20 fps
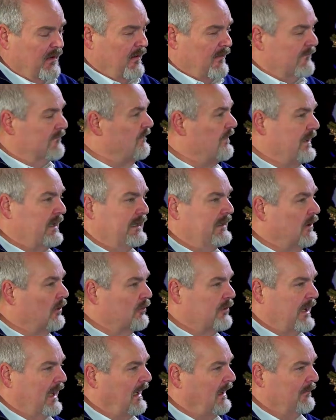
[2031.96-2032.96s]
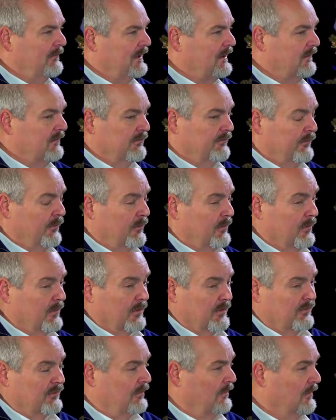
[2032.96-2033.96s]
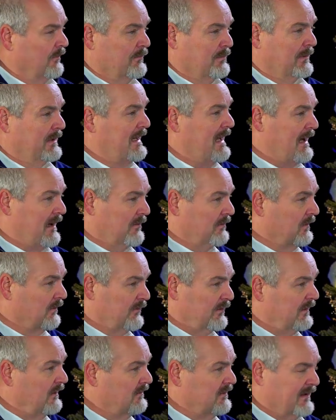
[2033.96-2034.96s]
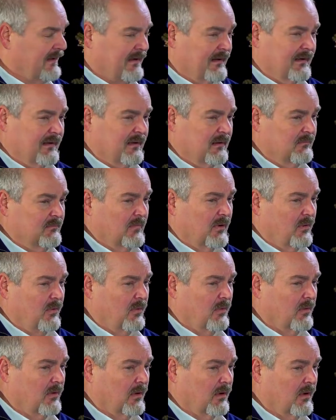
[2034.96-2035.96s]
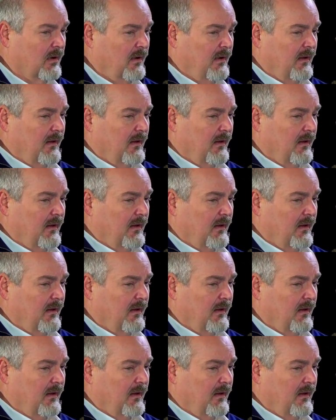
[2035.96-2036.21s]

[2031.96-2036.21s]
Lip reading: video gaming for 2 or 3 hours at a time, or